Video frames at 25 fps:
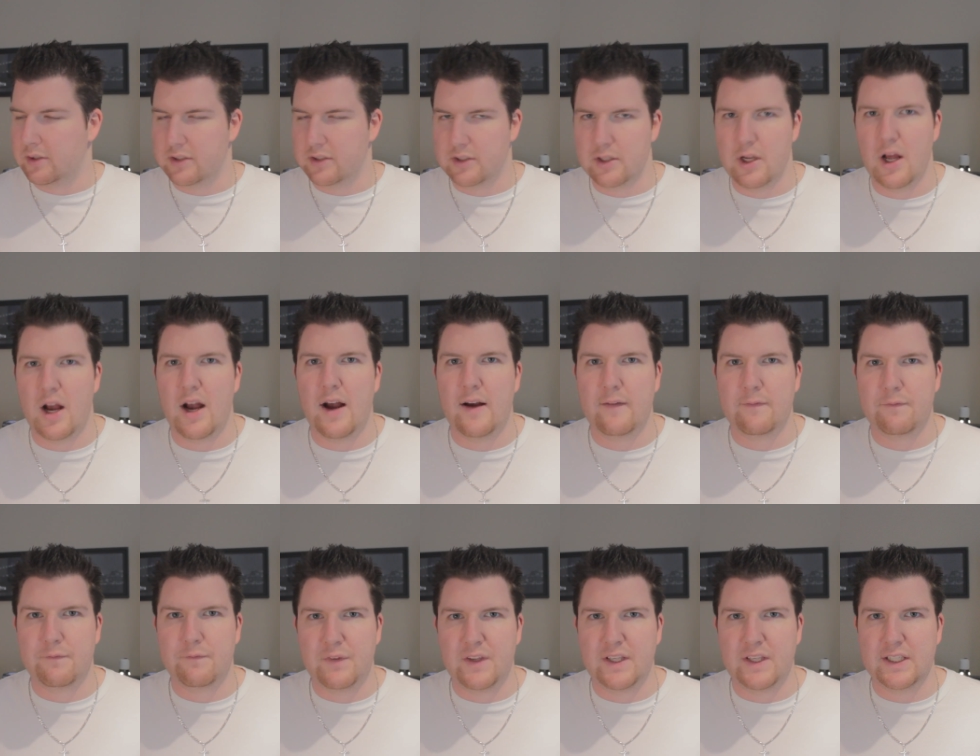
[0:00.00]

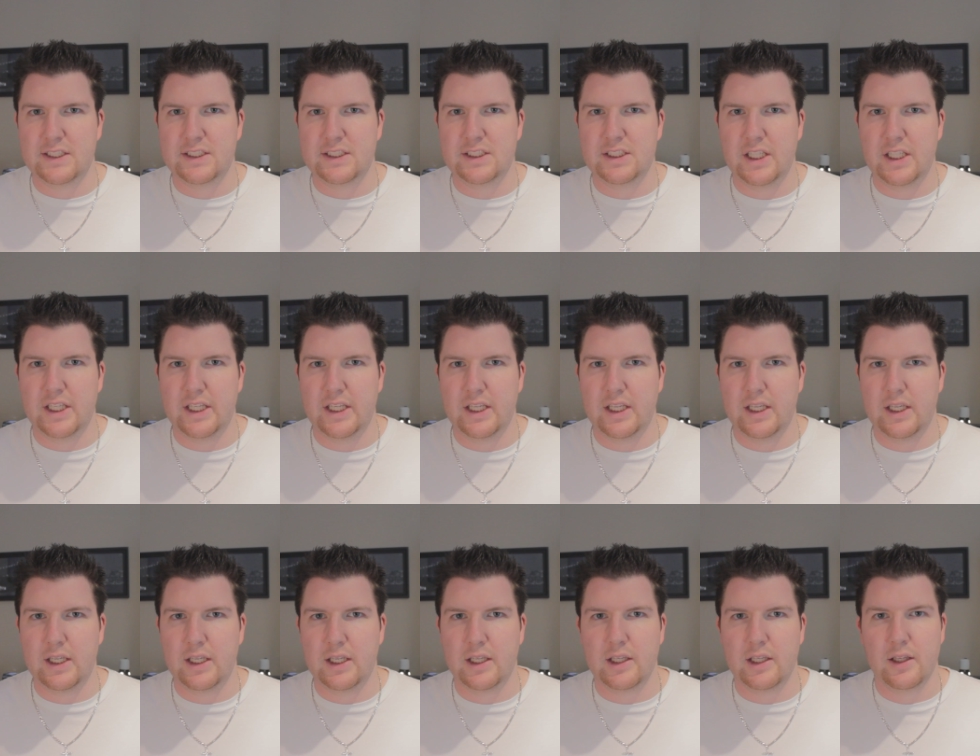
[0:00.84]
not
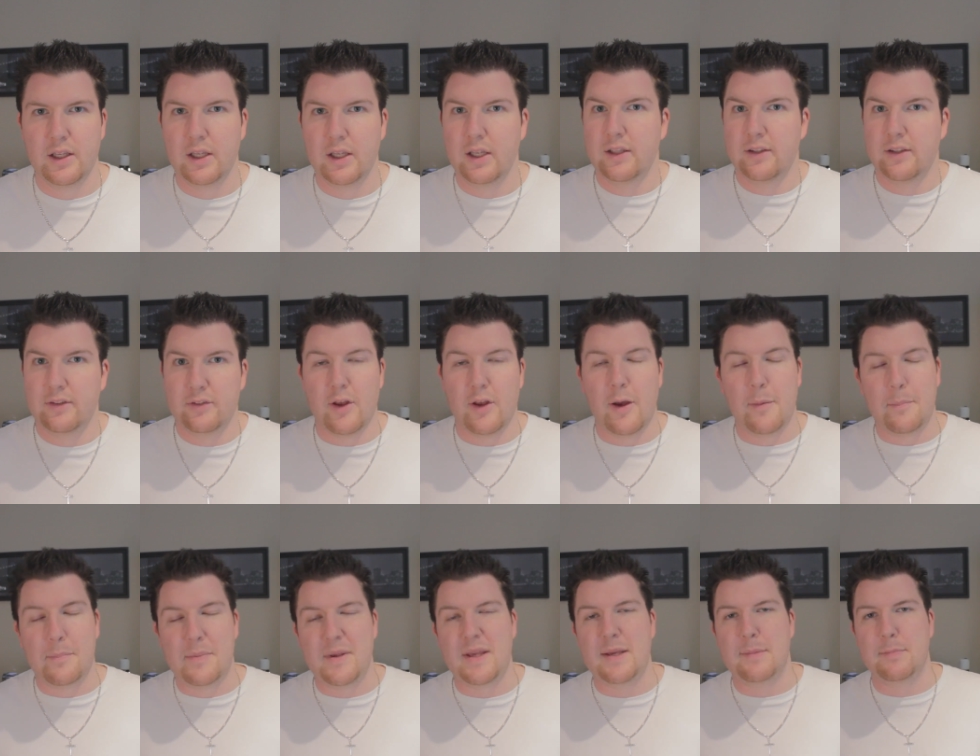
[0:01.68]
fishing.
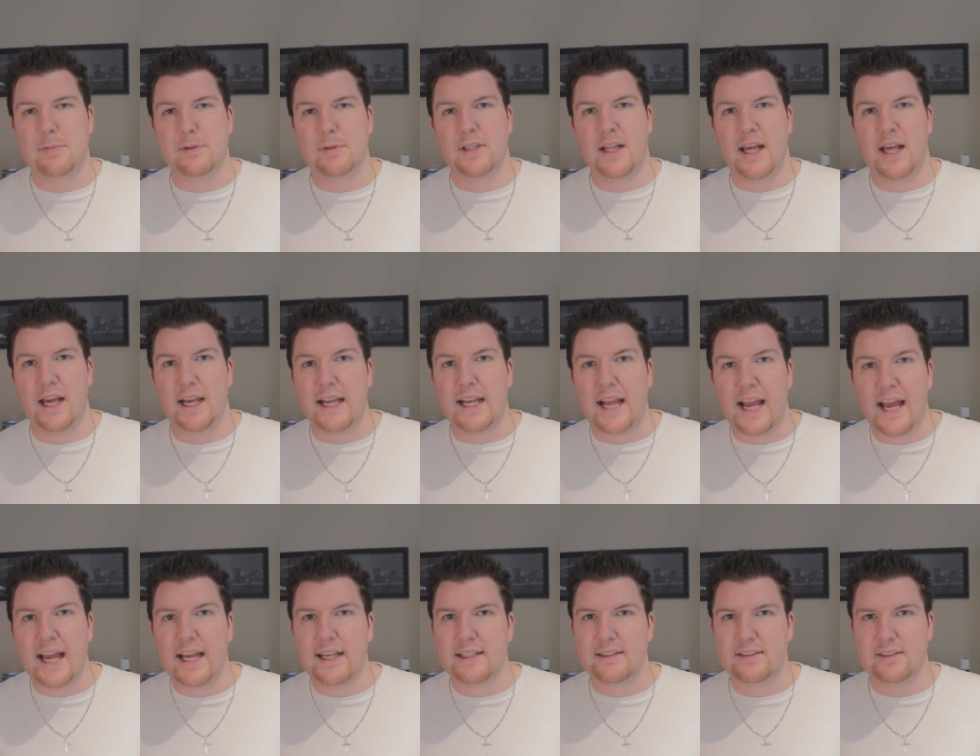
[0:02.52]
Some people like
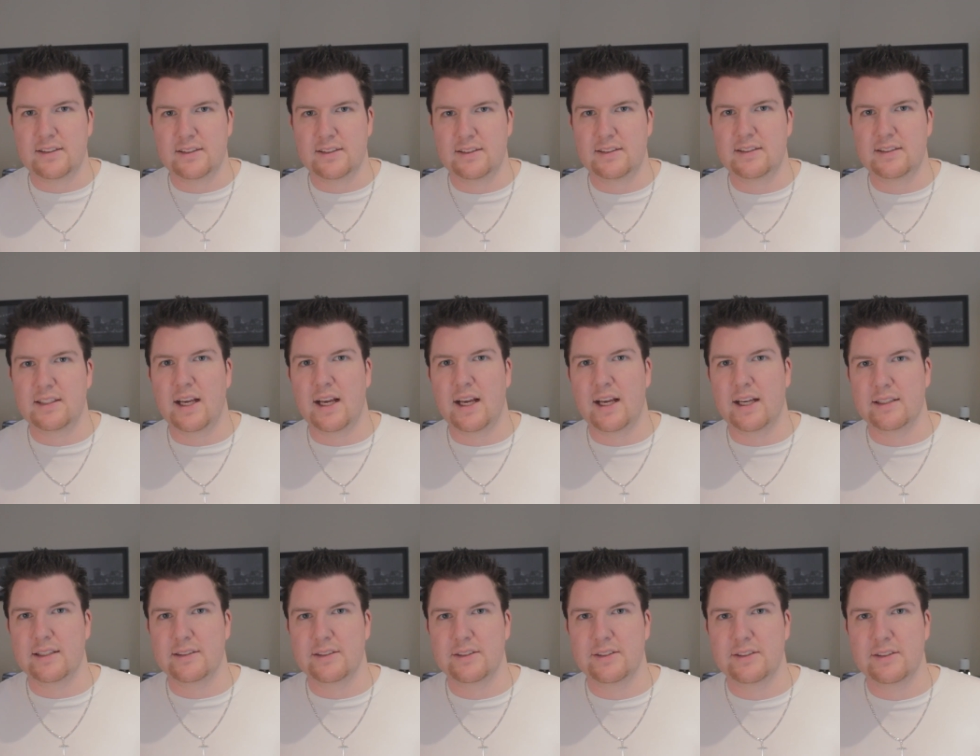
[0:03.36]

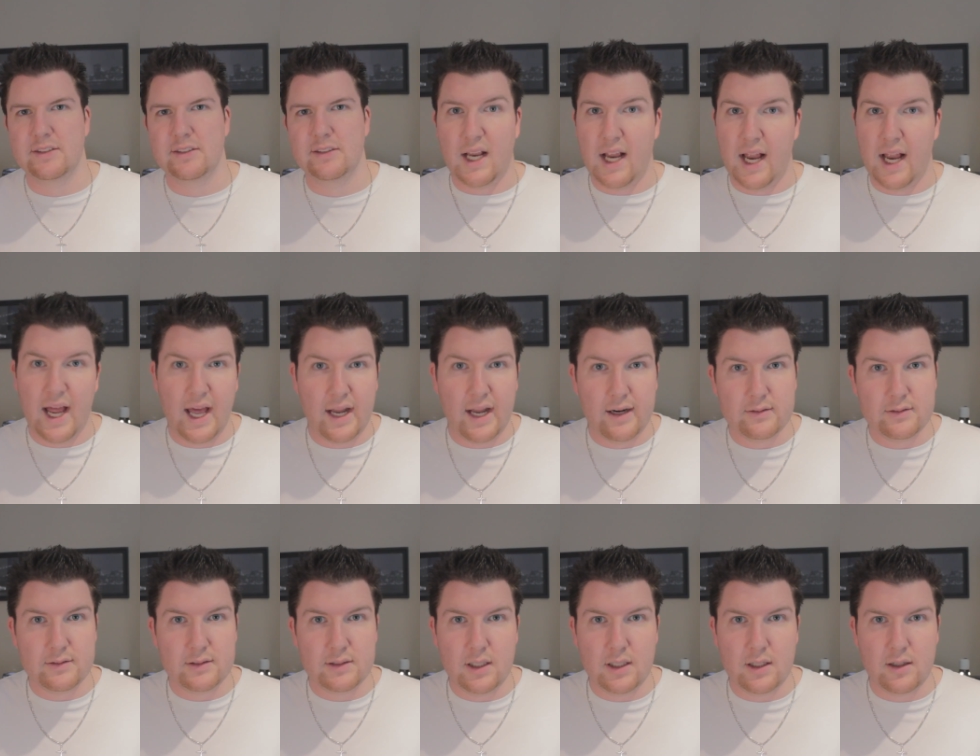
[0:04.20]
exercise. I
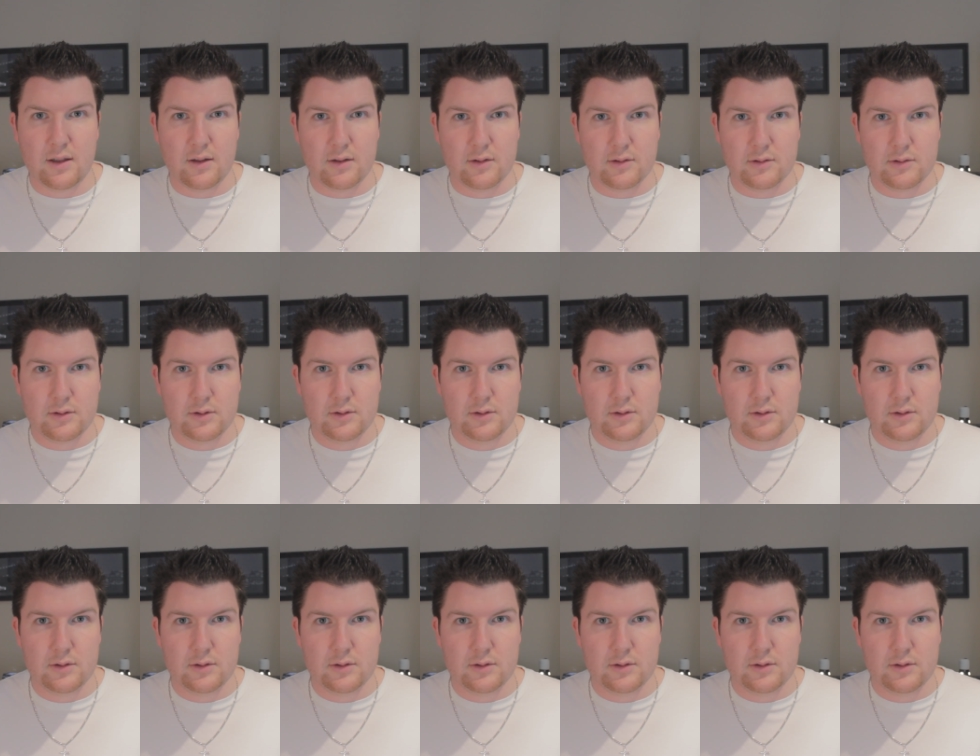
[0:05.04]
don't know.